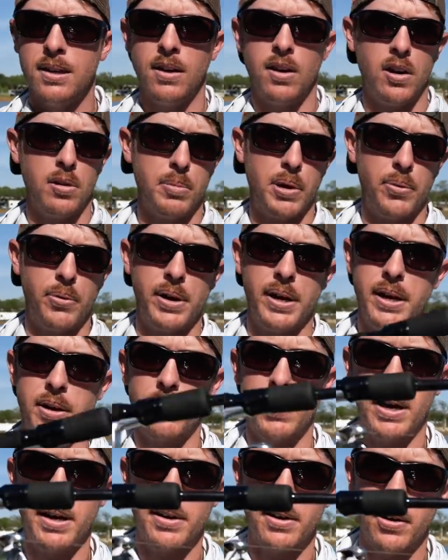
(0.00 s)
on my rig
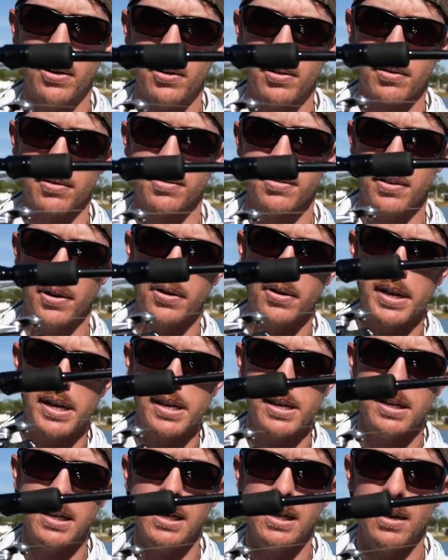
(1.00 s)
right here.
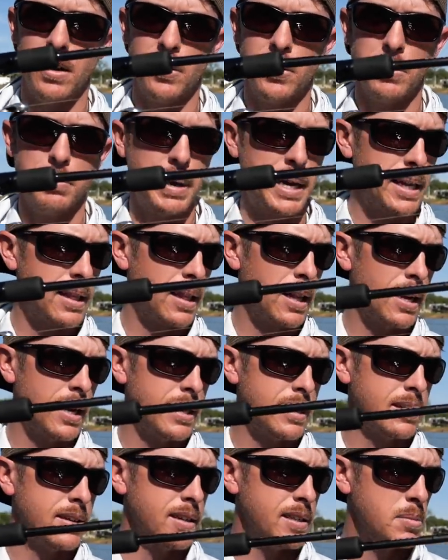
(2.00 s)
thirty on the main
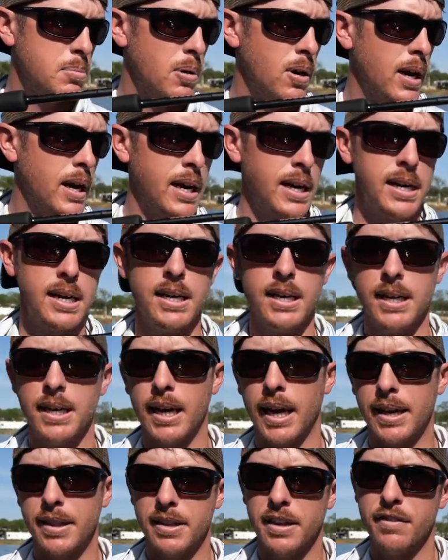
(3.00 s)
line as braid,
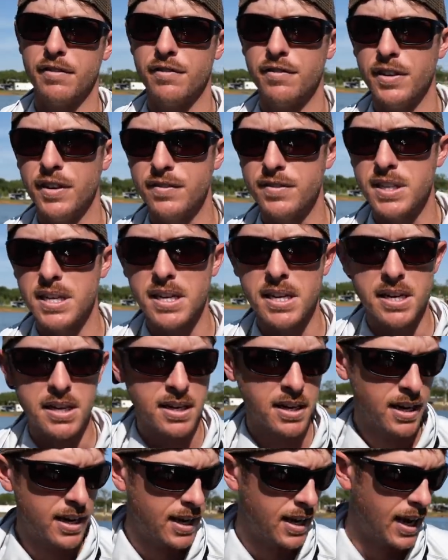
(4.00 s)
and then
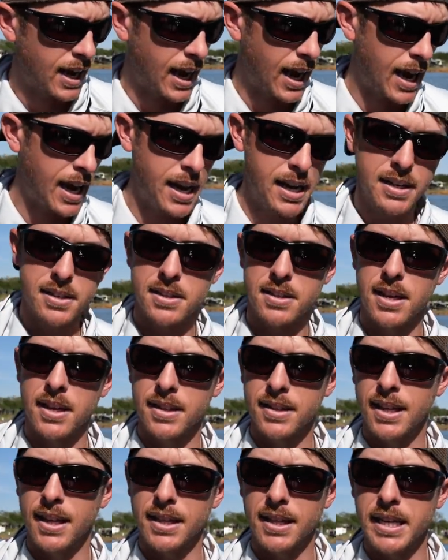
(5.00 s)
fifteen as
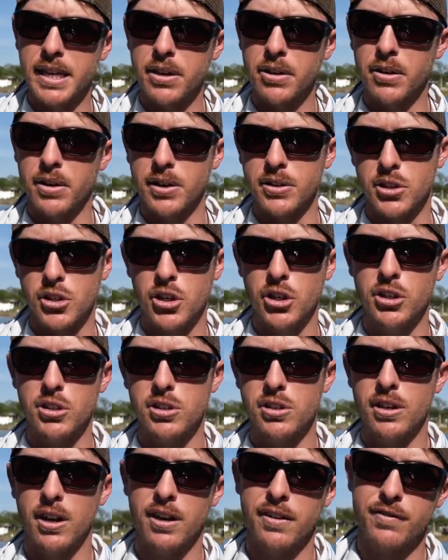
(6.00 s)
the leader. It's good
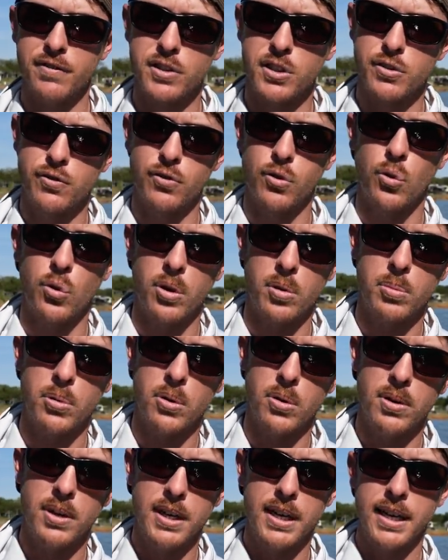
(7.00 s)
stuff, it's
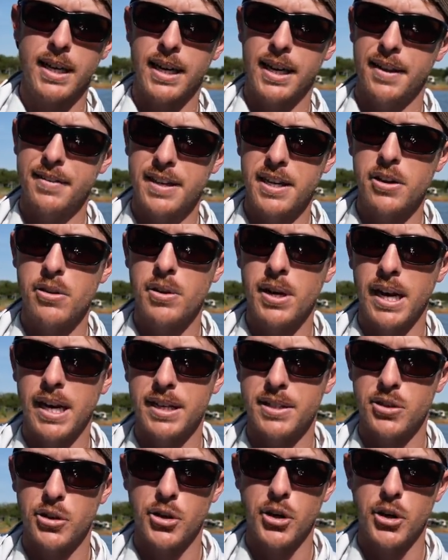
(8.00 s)
affordable, and I think you guys